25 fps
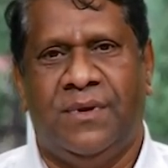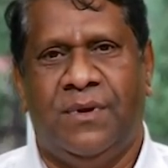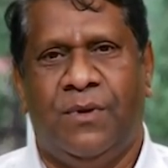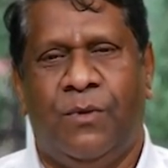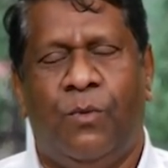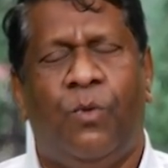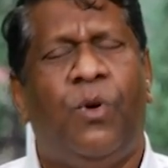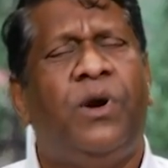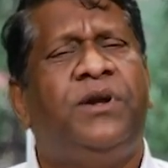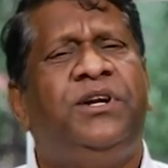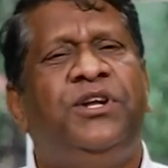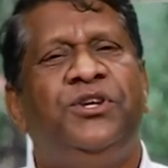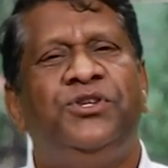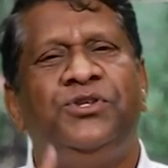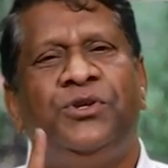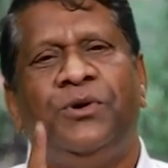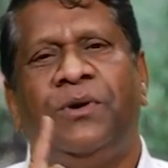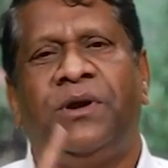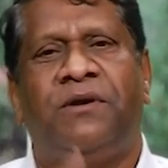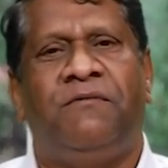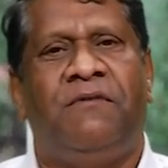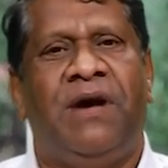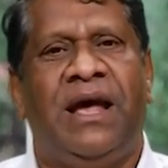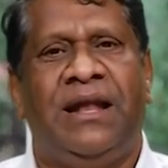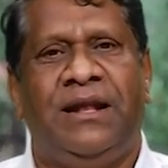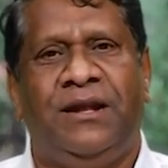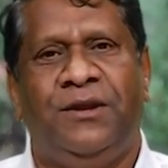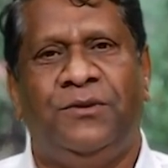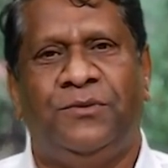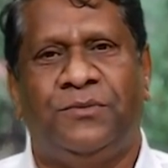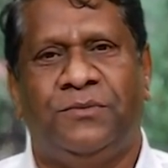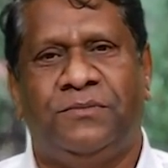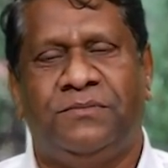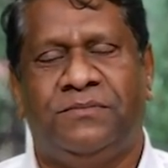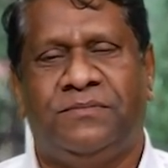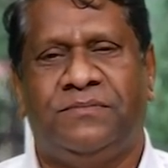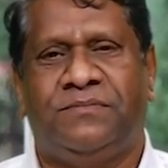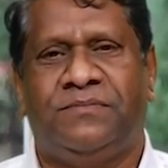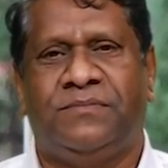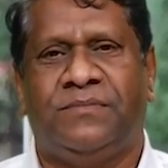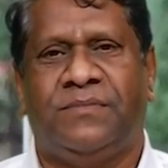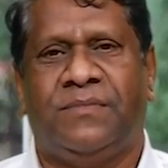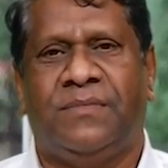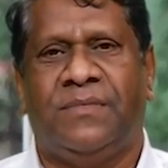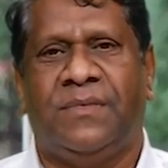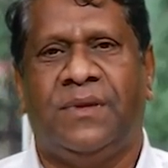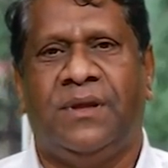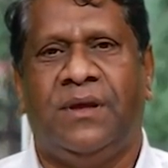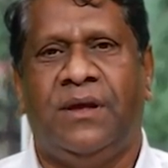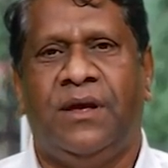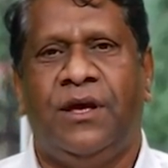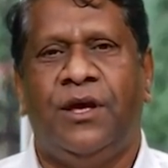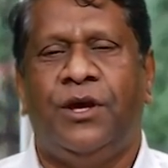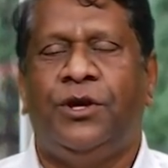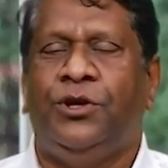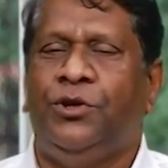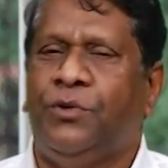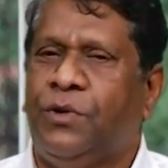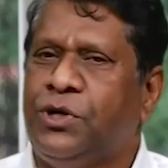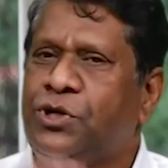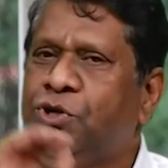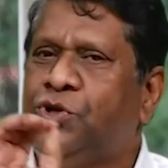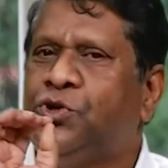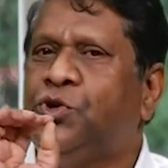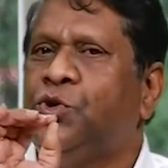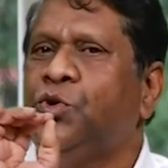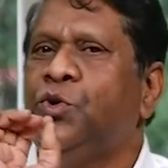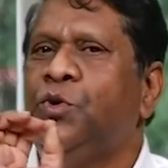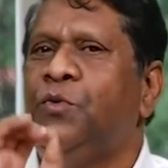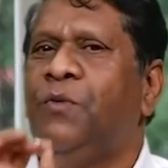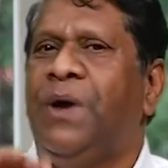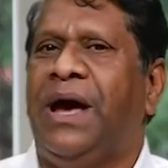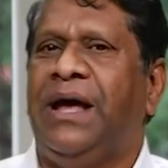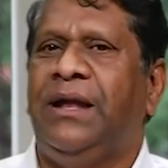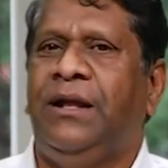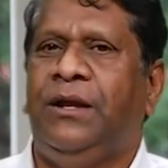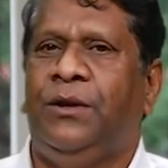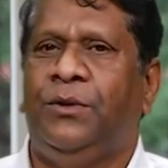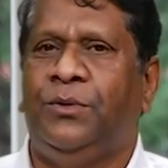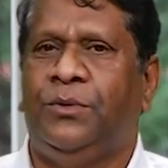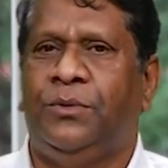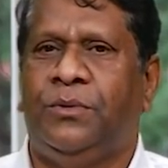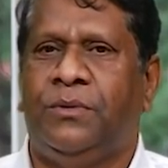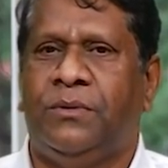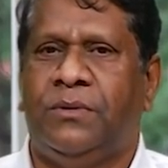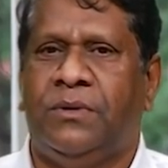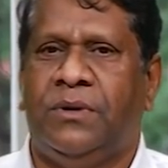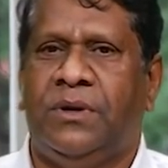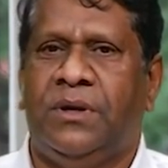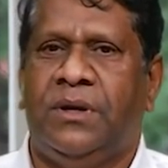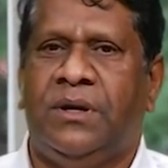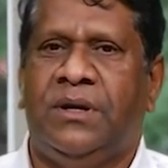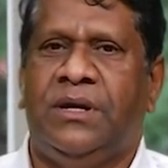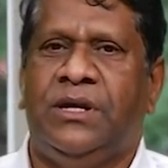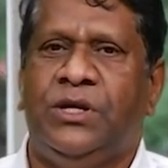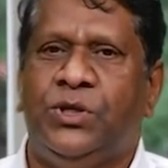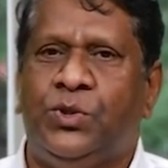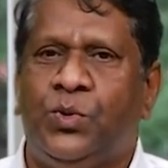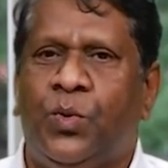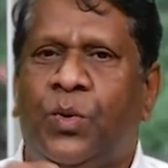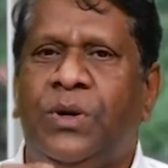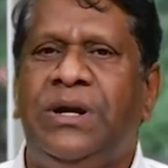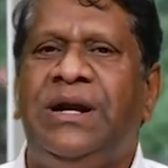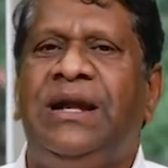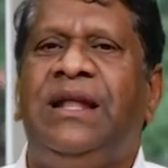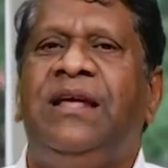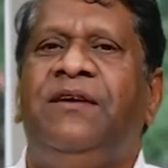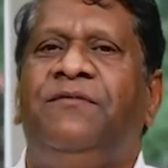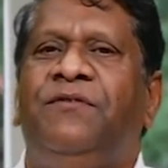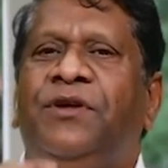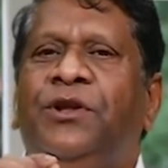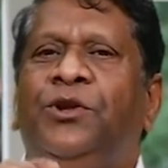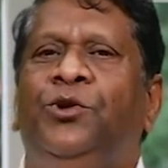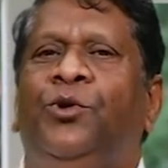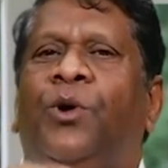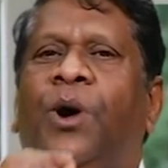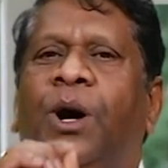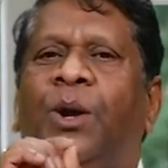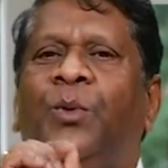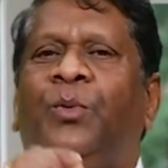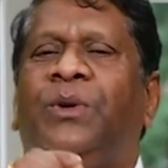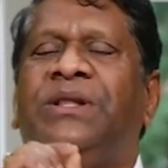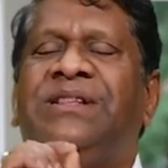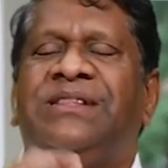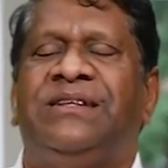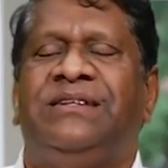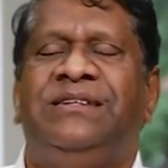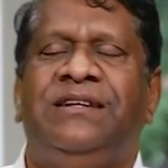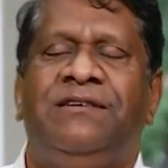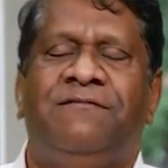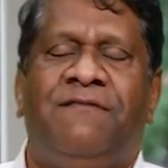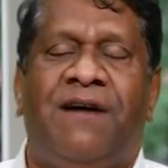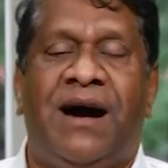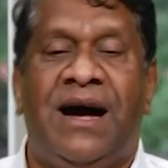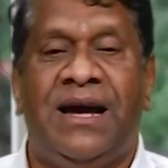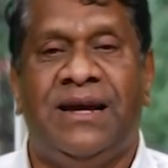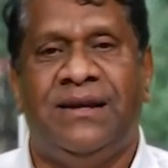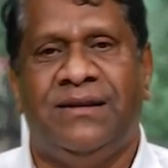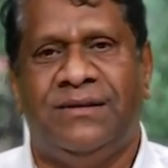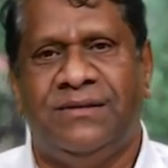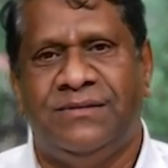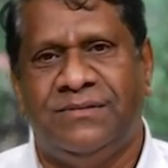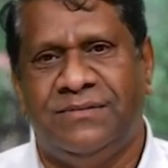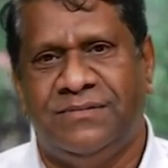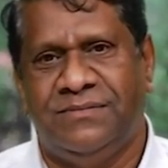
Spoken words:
What is your value? Your true value is only when you are with the divine.